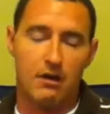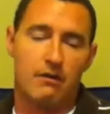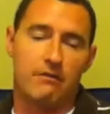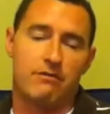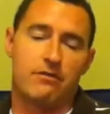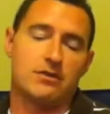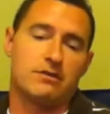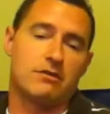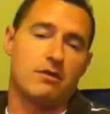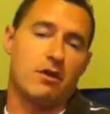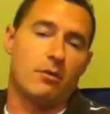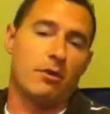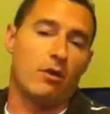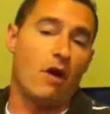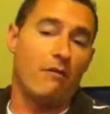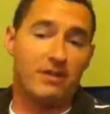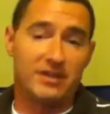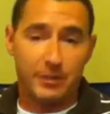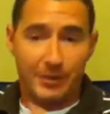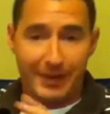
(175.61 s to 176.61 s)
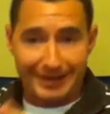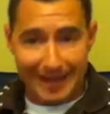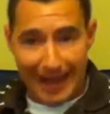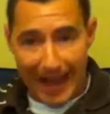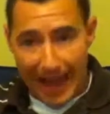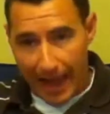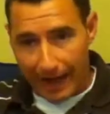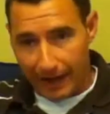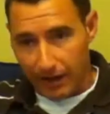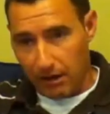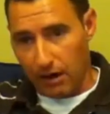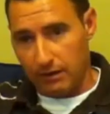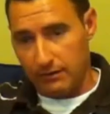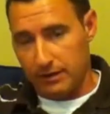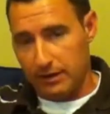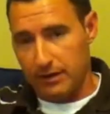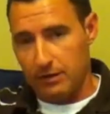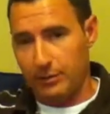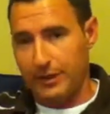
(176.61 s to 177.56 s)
First of all, obviously we need to add content,